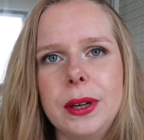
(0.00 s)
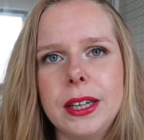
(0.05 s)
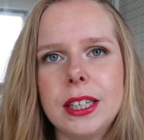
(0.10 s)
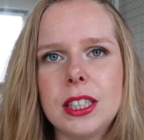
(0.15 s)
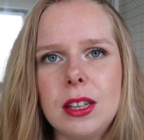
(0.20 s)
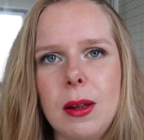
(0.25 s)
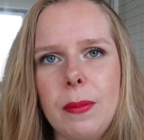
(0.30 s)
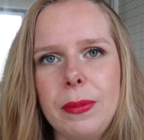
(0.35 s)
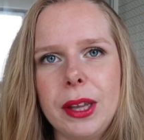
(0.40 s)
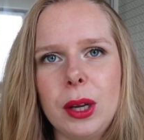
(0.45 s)

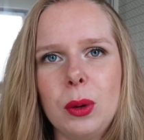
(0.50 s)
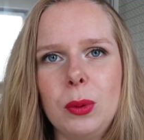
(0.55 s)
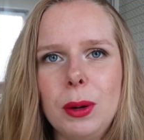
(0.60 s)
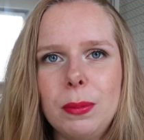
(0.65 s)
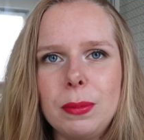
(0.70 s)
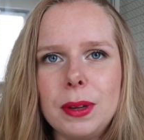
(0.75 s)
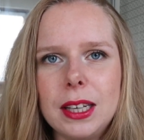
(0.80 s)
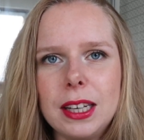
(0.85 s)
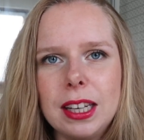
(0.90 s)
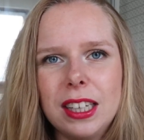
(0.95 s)
bring something
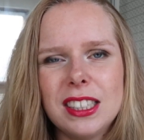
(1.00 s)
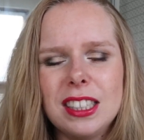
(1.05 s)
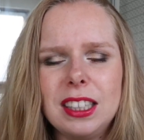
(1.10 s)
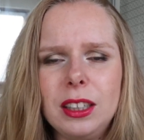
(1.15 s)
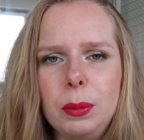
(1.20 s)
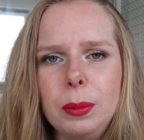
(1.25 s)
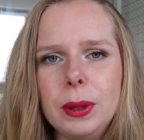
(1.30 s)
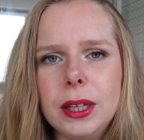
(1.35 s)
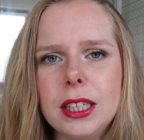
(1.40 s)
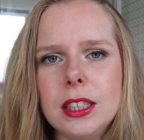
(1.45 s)
with me that is a
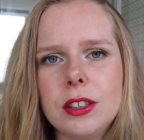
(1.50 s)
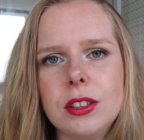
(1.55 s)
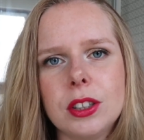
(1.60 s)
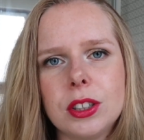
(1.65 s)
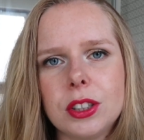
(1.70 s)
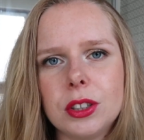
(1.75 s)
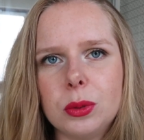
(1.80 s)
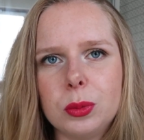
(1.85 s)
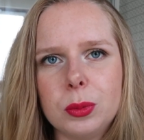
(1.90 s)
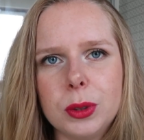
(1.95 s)
little bit
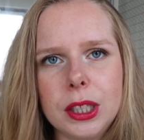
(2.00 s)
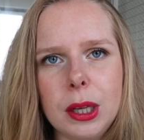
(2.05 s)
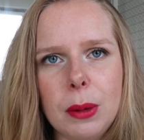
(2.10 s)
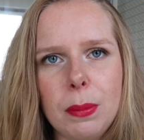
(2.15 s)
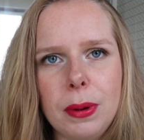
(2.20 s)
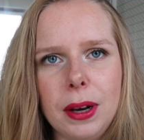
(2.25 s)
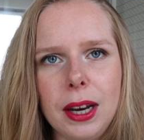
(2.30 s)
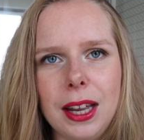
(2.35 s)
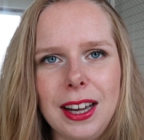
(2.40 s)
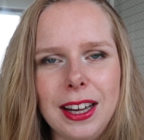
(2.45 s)
easier to
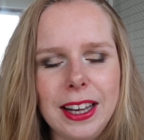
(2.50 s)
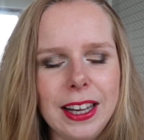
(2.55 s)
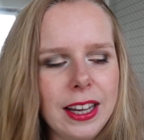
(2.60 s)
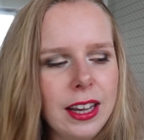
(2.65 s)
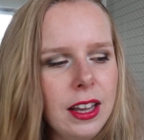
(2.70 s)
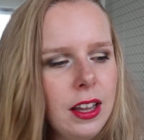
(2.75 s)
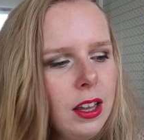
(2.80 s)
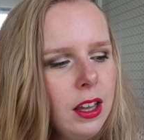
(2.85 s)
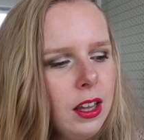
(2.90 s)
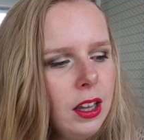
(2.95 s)

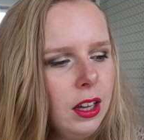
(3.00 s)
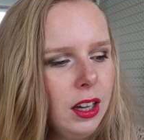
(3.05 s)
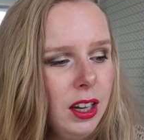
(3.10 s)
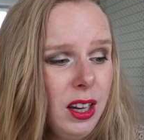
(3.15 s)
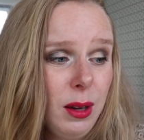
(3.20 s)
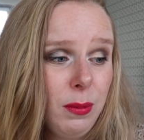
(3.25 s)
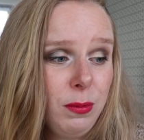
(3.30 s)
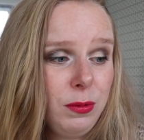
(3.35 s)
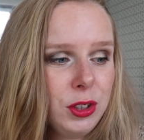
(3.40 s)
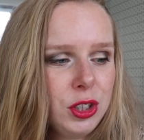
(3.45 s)
reapply
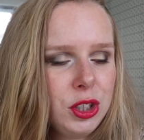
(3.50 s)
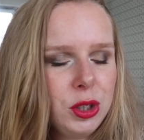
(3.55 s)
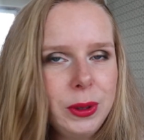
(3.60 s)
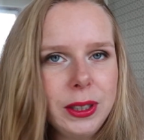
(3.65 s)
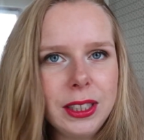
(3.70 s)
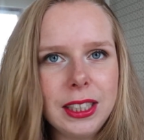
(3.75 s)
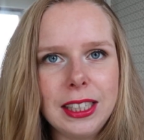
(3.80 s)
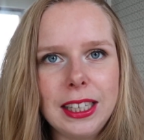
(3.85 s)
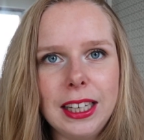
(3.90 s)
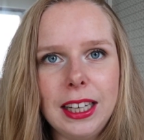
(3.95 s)
um, for
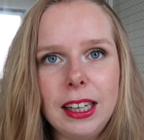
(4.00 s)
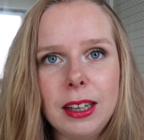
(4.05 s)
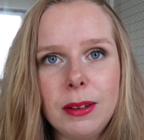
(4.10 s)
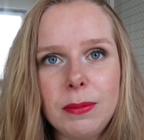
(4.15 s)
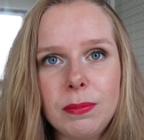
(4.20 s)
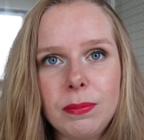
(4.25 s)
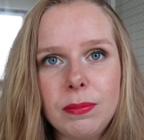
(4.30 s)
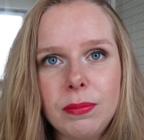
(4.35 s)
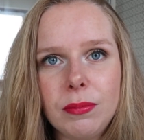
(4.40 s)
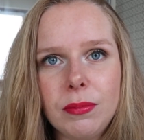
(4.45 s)
during the
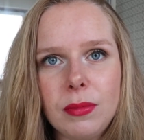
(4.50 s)
day.